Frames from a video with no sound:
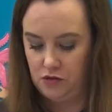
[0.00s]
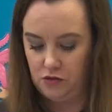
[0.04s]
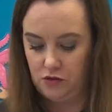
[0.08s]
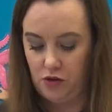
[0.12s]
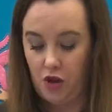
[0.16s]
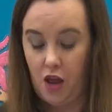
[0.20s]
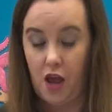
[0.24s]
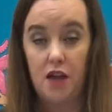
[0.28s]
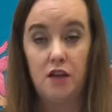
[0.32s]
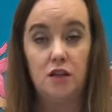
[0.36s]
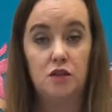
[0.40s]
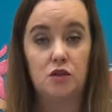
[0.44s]

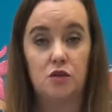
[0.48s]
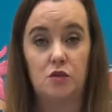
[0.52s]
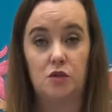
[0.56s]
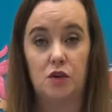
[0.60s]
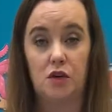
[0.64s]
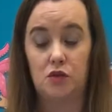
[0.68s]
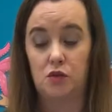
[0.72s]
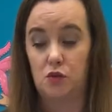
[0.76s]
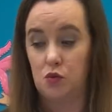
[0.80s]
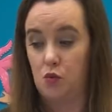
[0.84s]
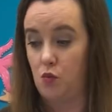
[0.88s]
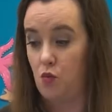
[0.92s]
Okay, so
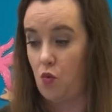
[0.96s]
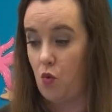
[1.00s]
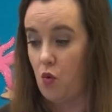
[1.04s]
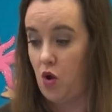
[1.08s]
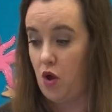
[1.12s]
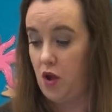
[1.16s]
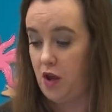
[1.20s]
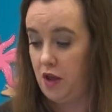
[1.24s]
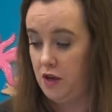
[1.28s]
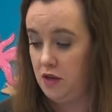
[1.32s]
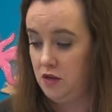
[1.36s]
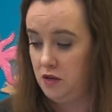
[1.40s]
that's one.